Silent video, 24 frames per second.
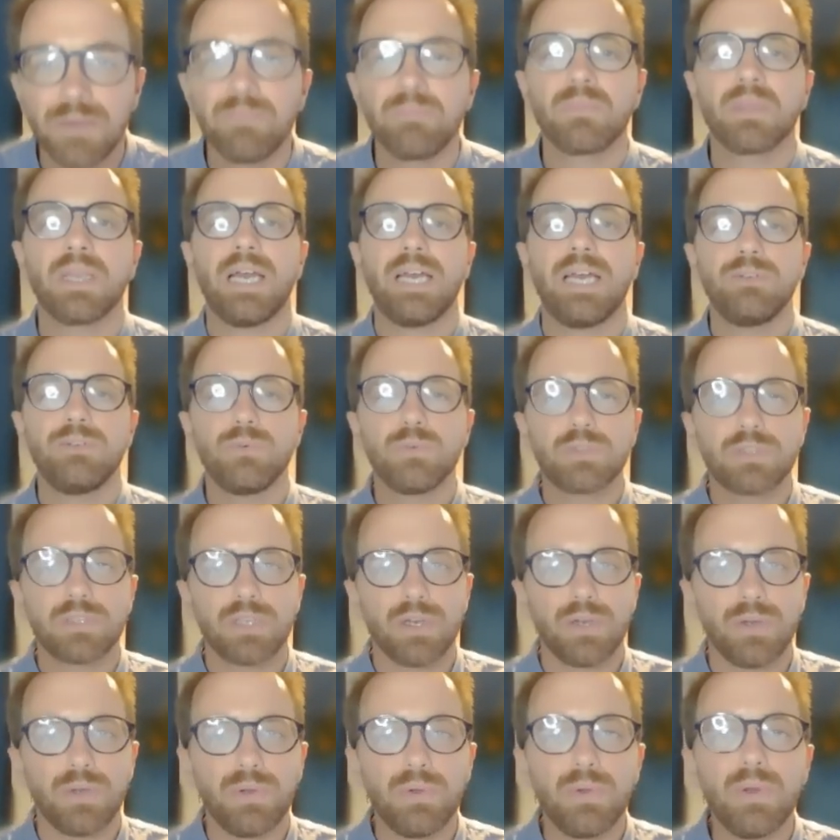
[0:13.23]
and
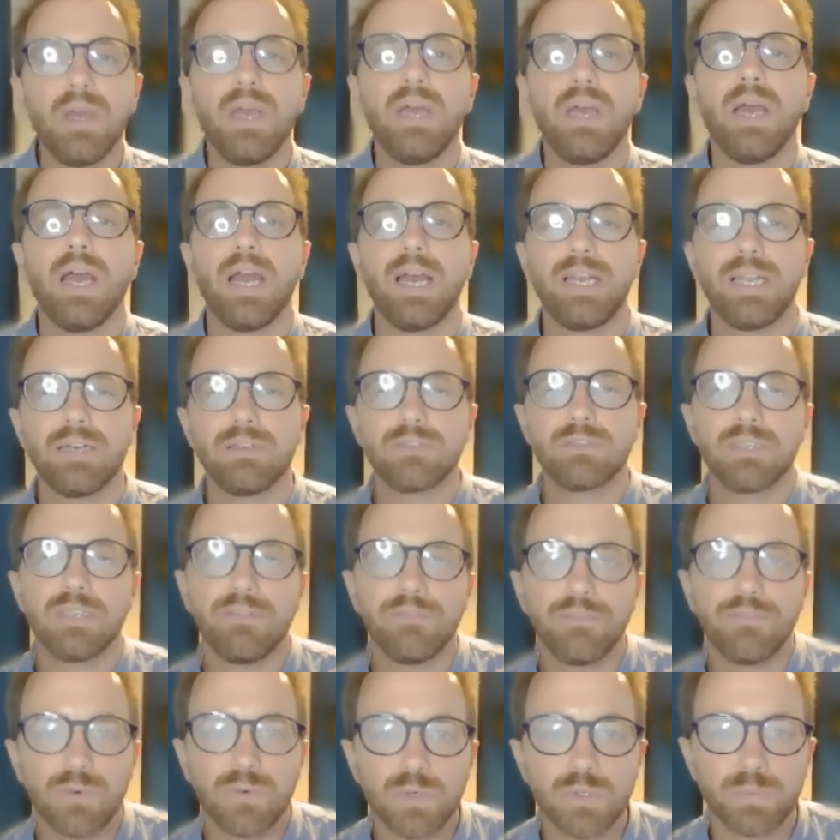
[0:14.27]
also announced an
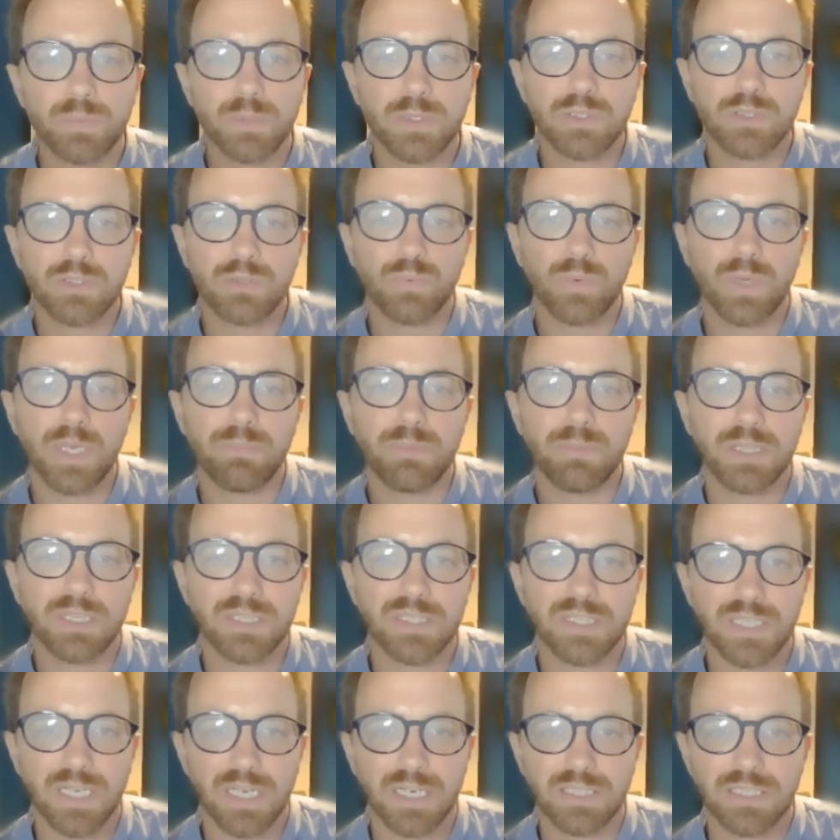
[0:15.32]
enforcement sweep in this
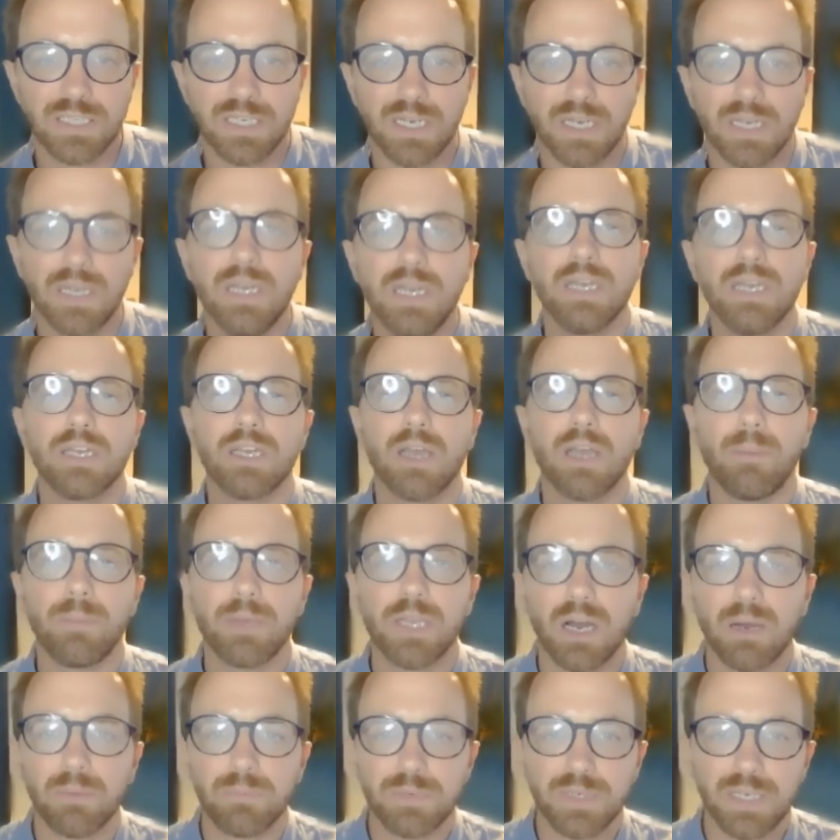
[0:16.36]
sector coming
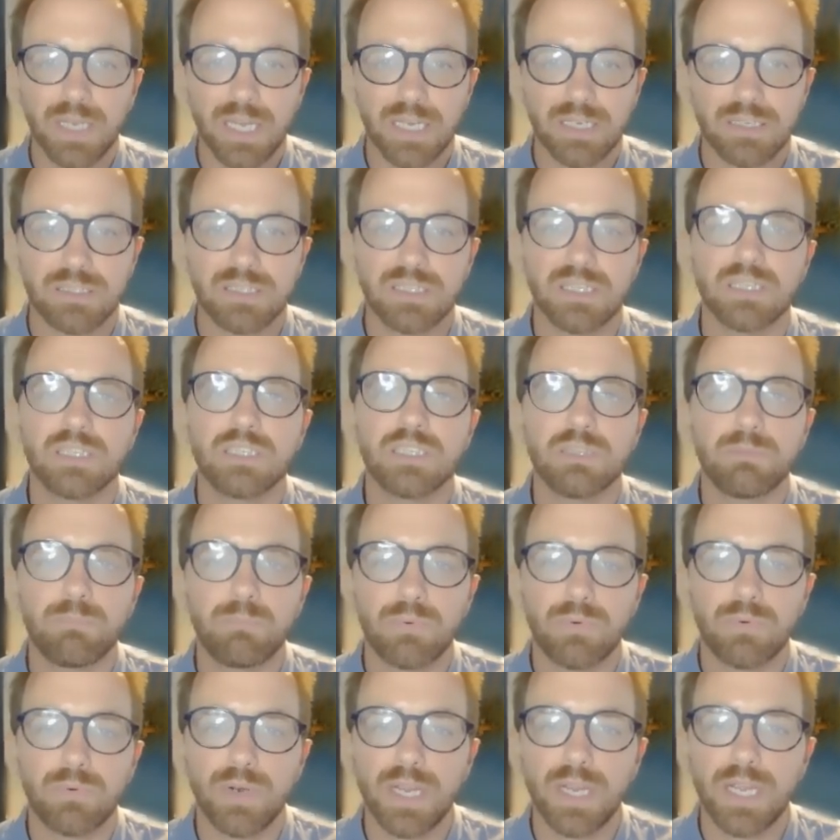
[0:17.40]
up next
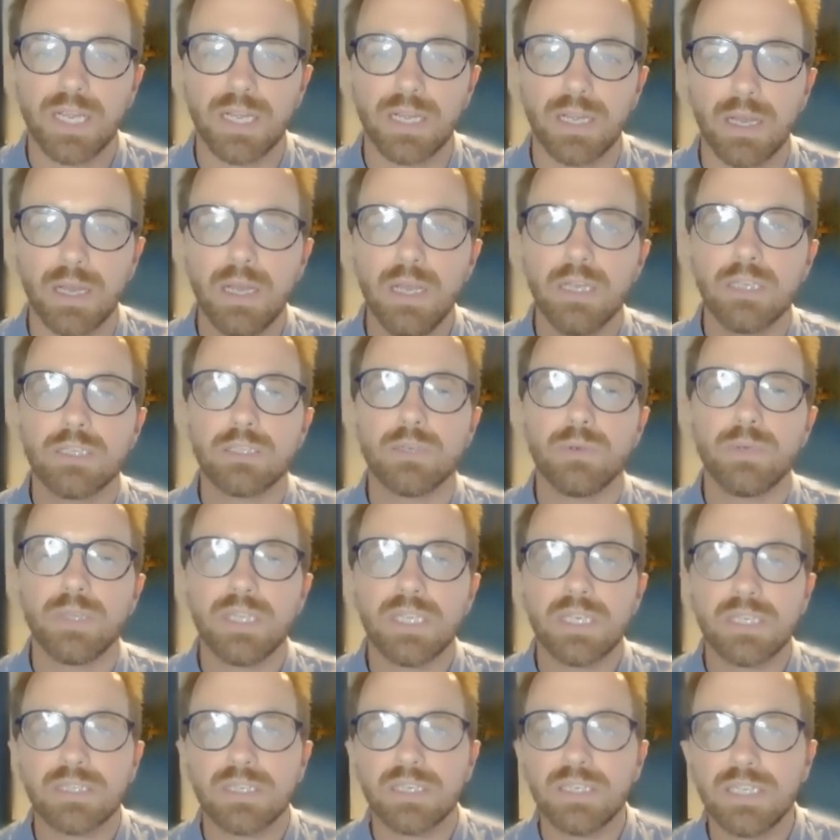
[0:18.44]
spring. So in
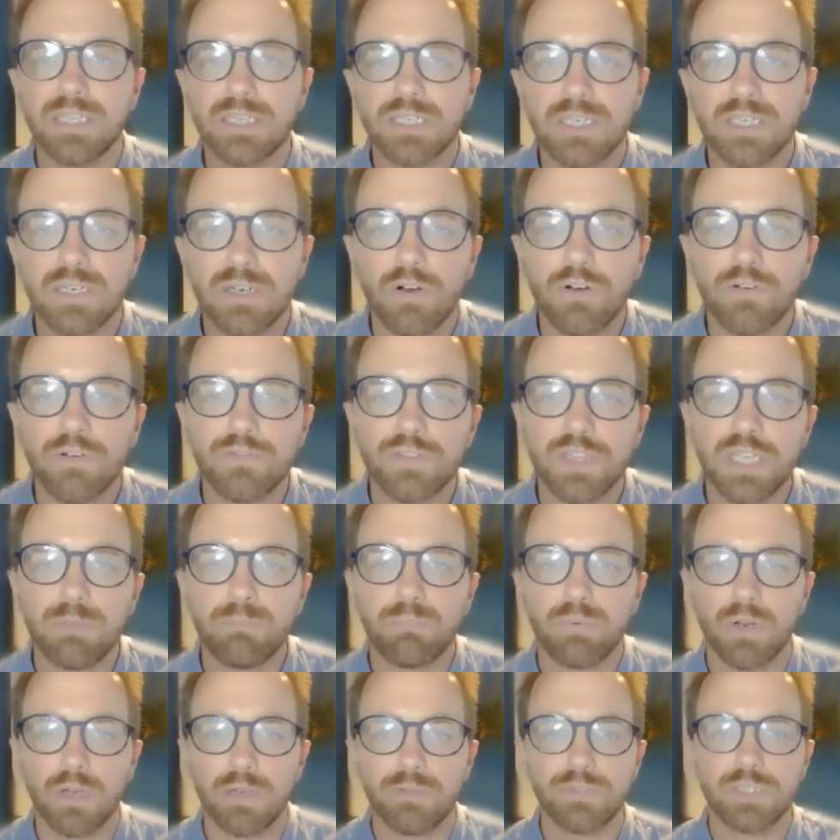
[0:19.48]
this edition of the
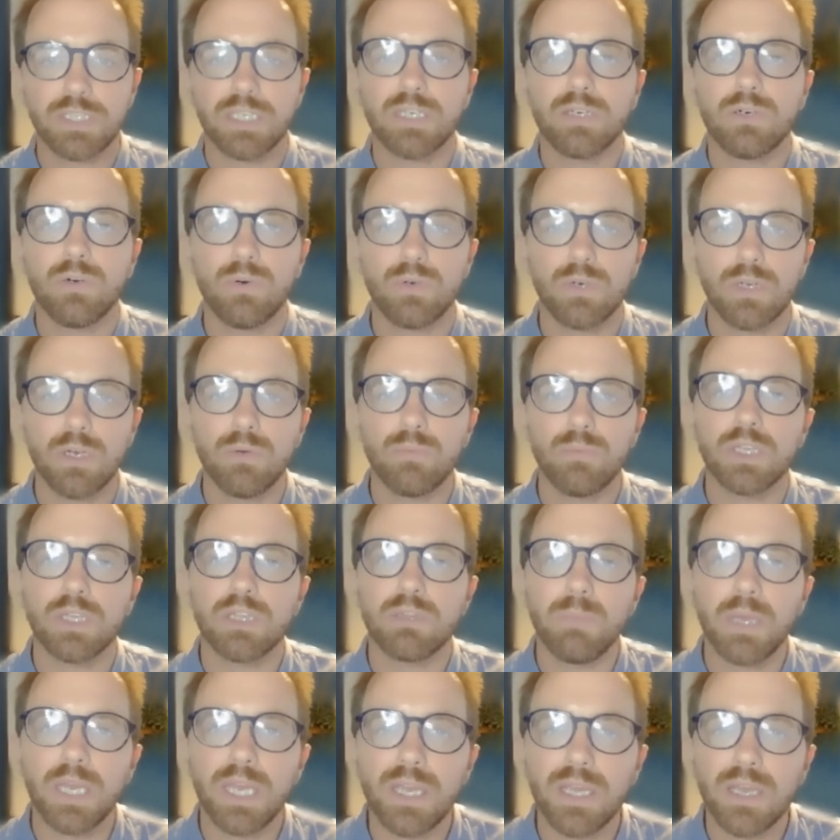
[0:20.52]
Privacy Corner with
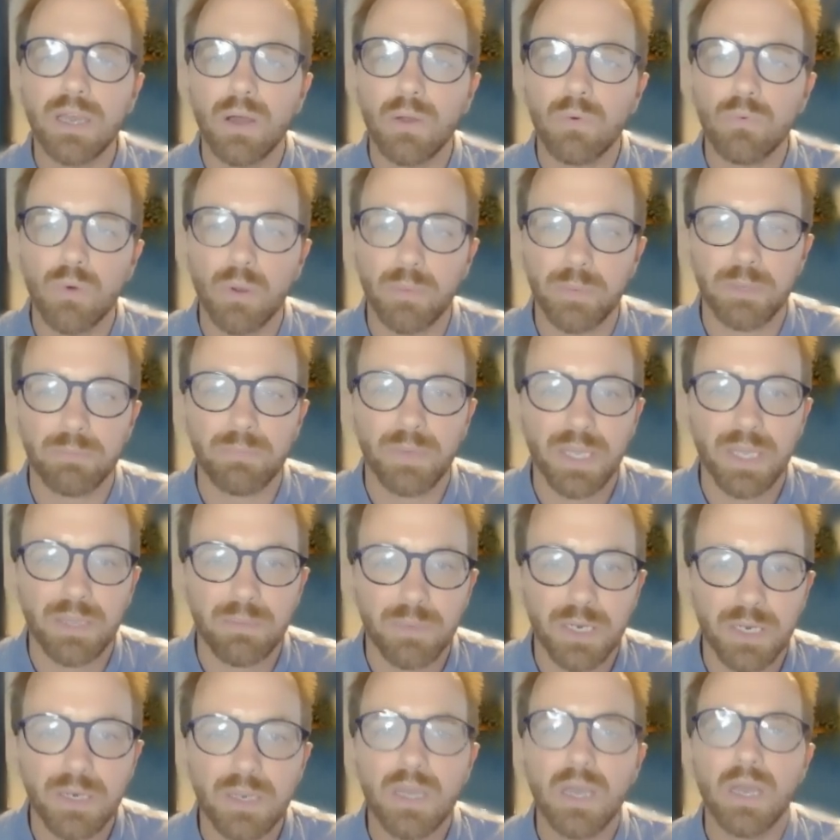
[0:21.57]
me, Robert
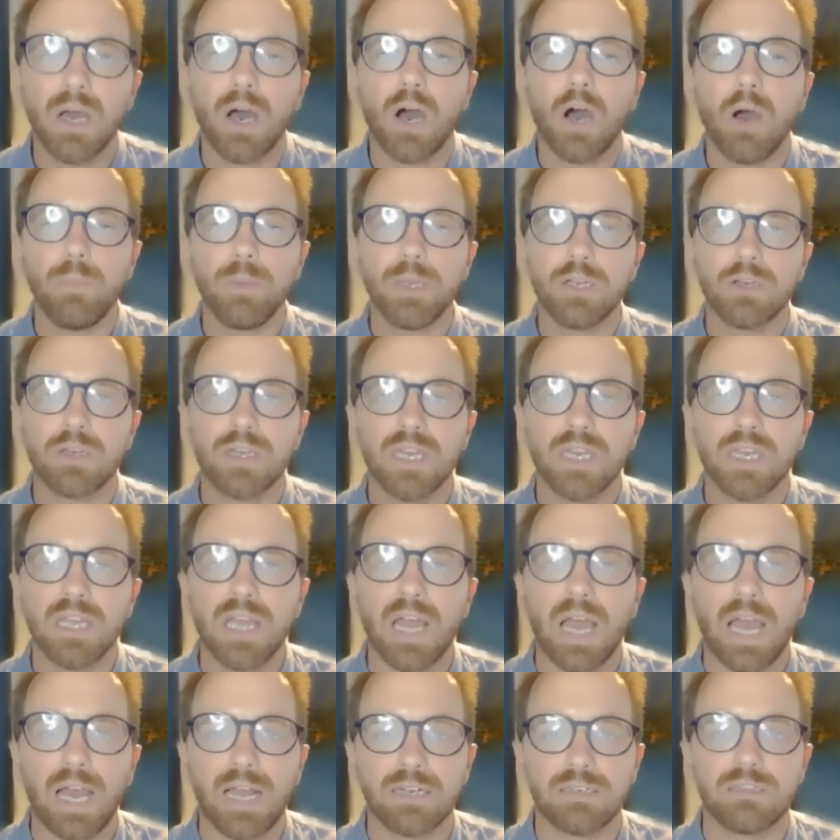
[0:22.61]
Bateman, I'll be looking
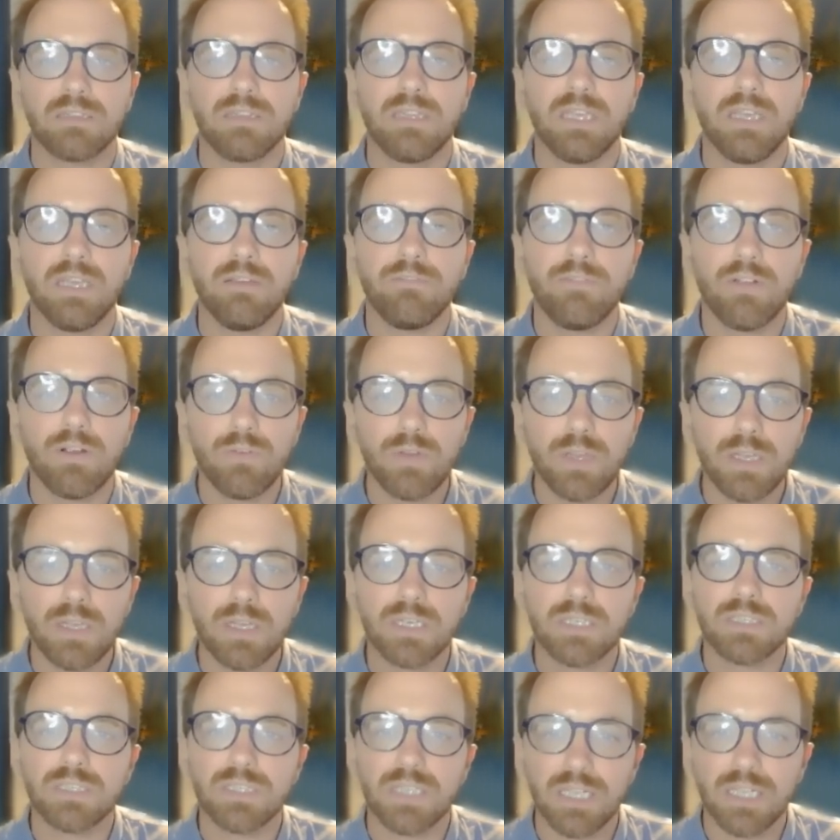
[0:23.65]
at the very
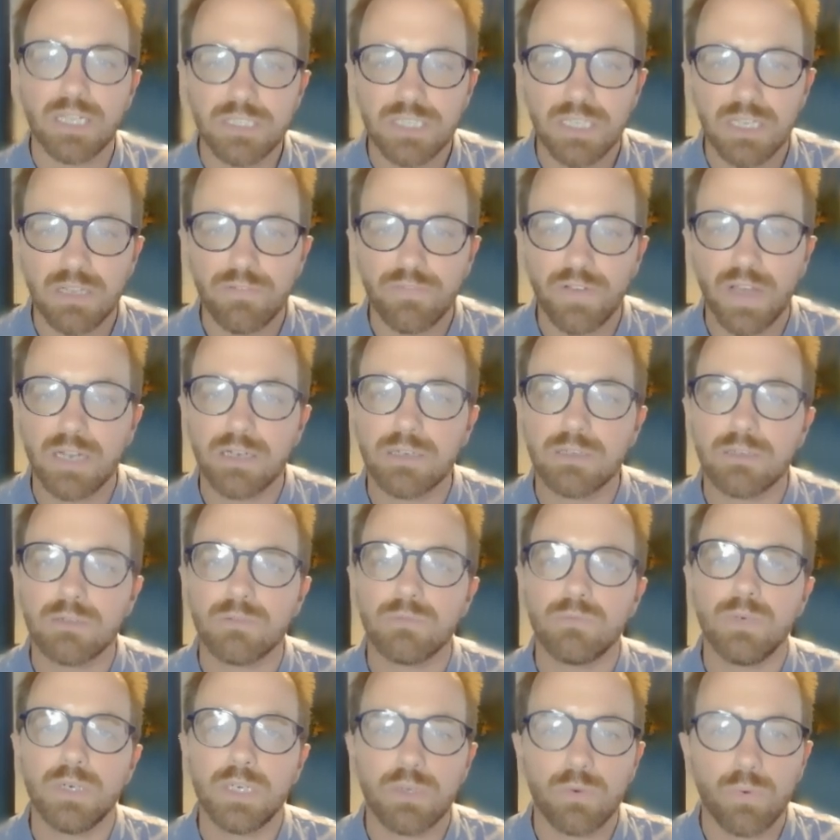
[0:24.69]
extensive and
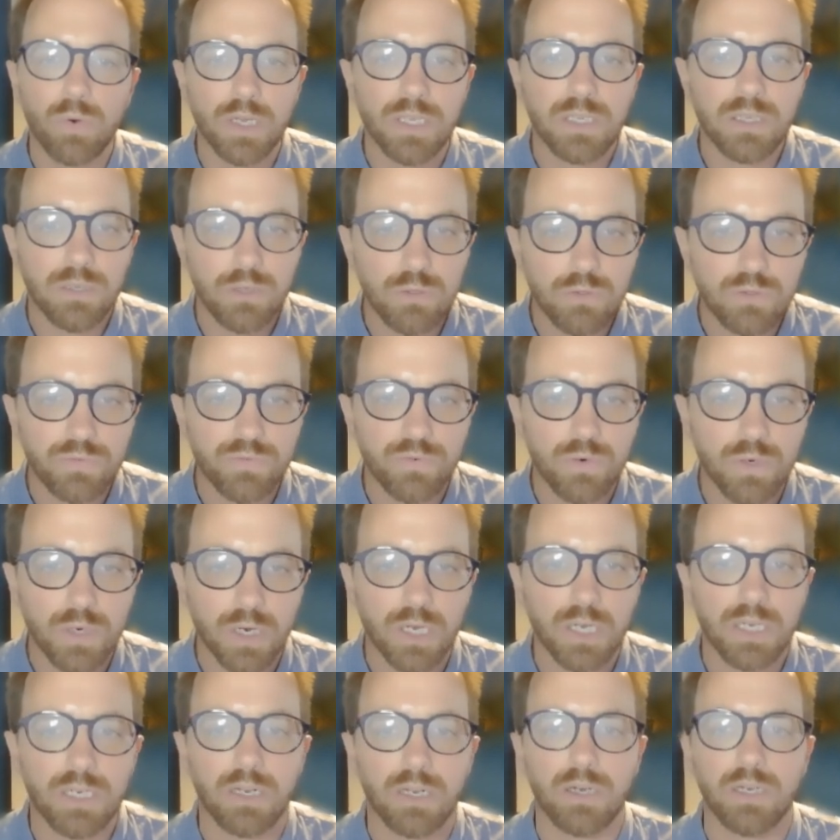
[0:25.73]
really quite useful
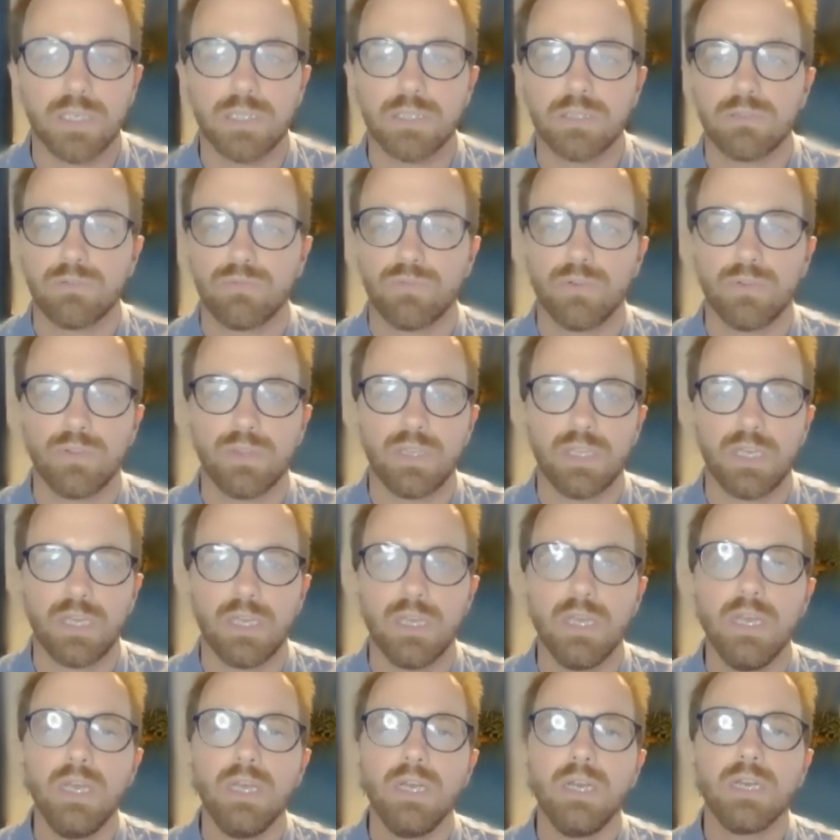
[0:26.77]
guidelines from the
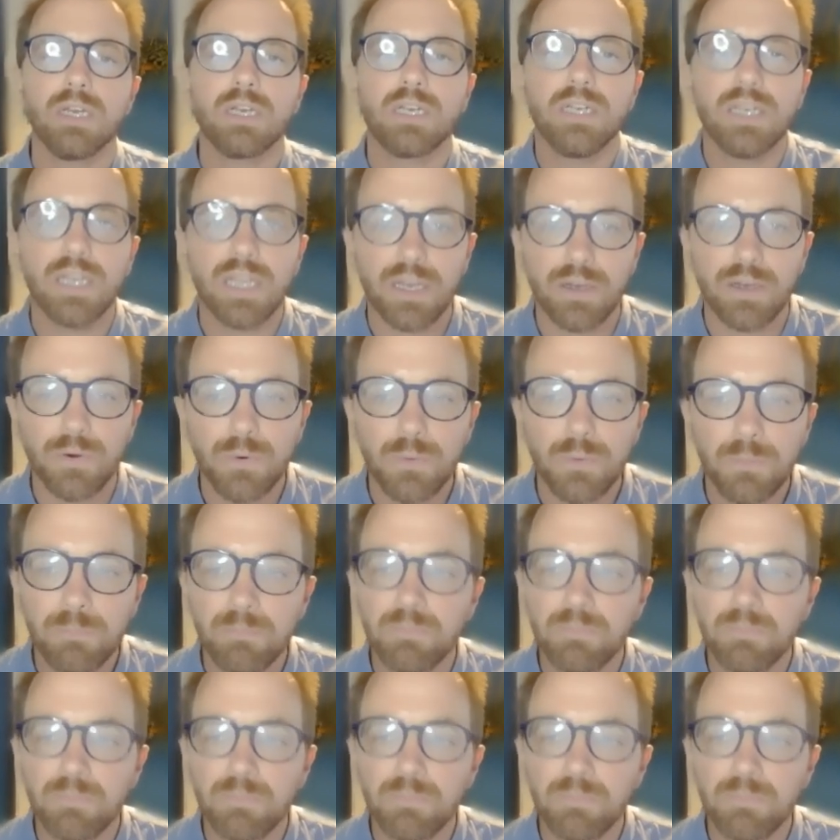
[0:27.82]
CNIL.